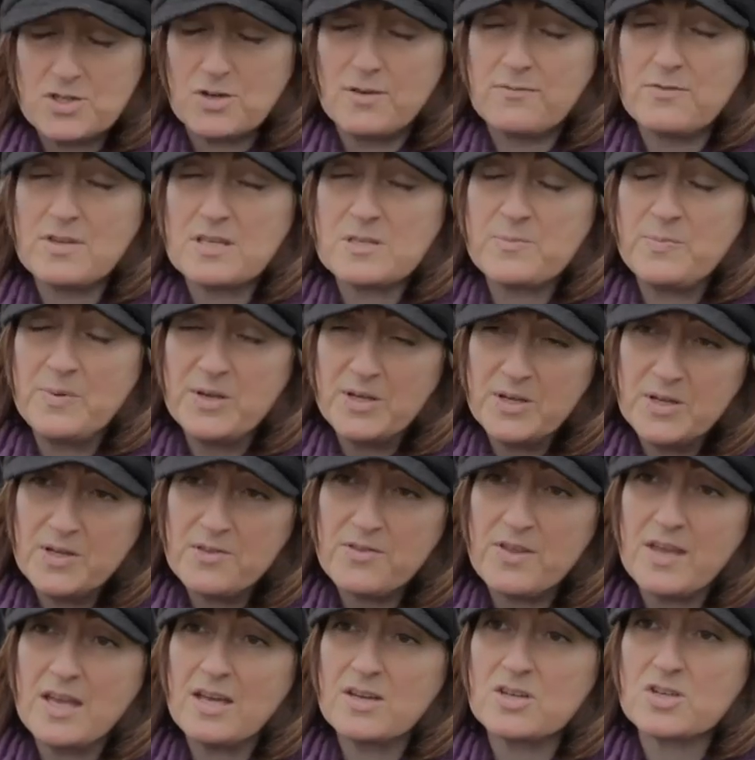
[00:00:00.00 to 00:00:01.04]
of this bill.
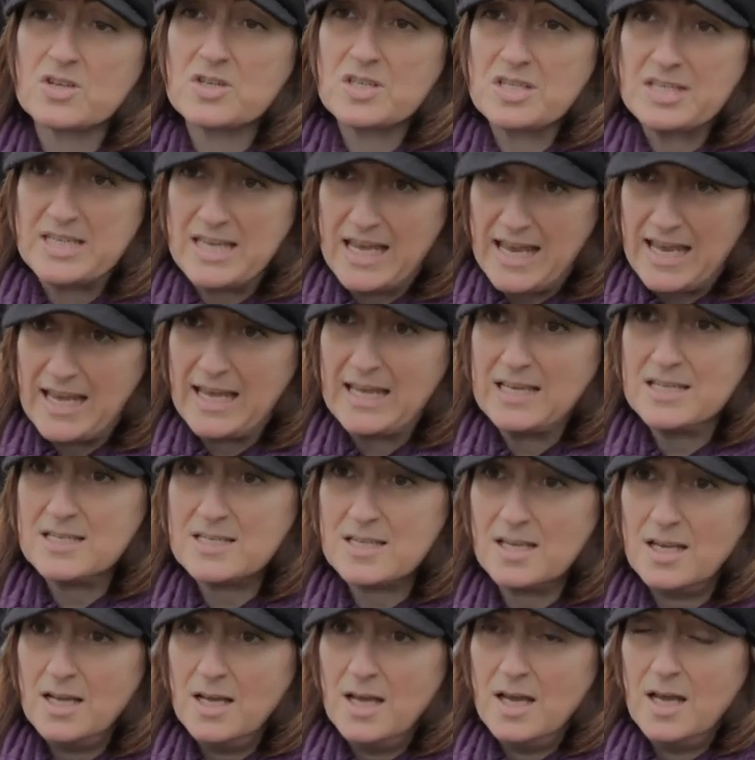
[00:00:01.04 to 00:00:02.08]
They understand
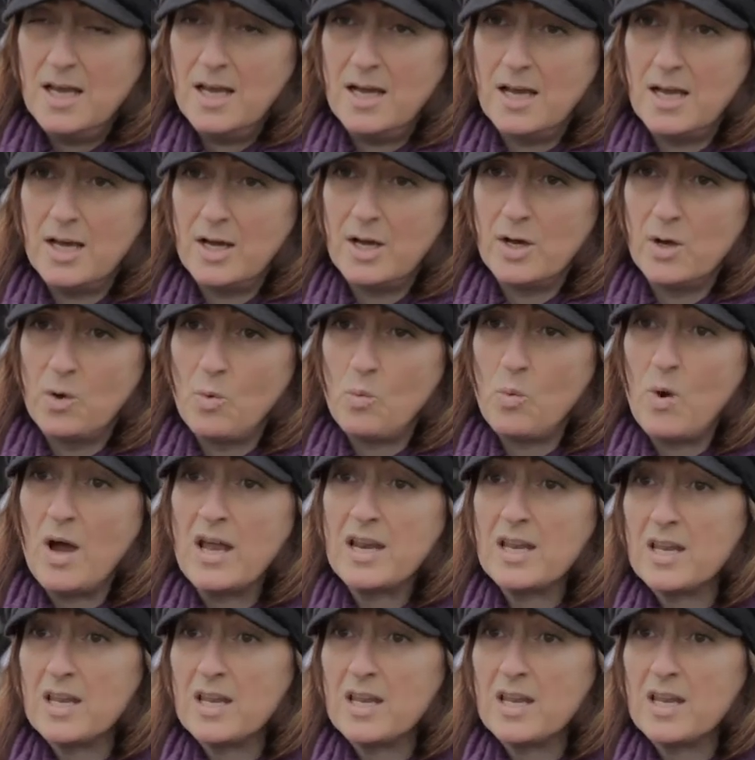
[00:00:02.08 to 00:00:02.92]
uh, what